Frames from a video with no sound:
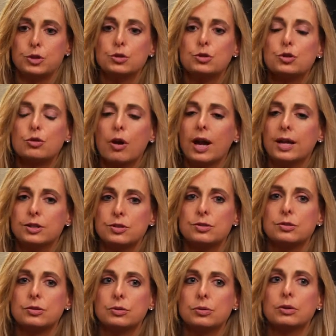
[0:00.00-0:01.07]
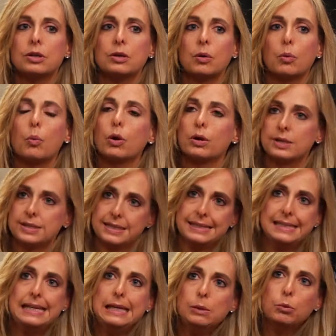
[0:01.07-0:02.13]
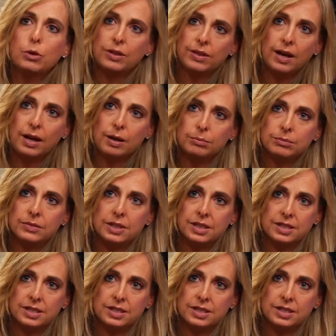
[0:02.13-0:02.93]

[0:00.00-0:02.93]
to try to work as a team with them